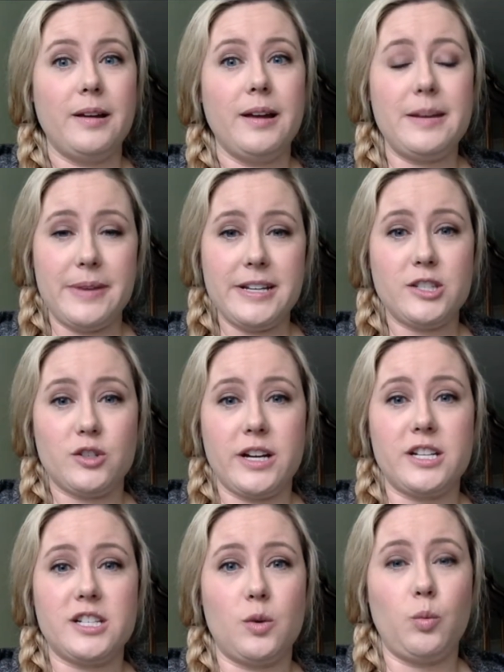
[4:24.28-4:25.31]

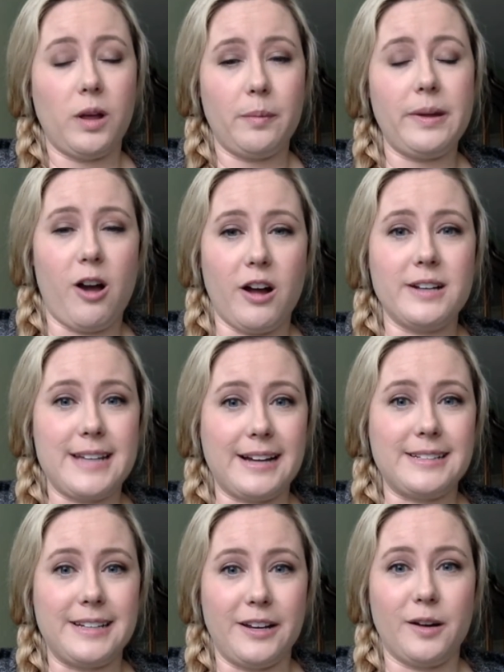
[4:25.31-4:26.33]
administration will be
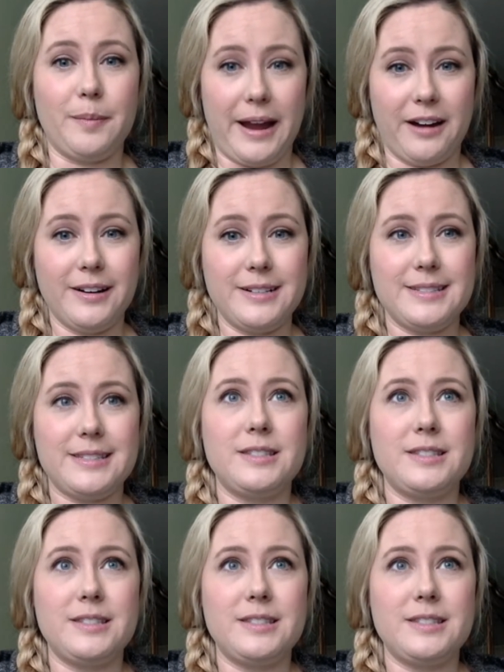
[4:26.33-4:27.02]
contacting your parents.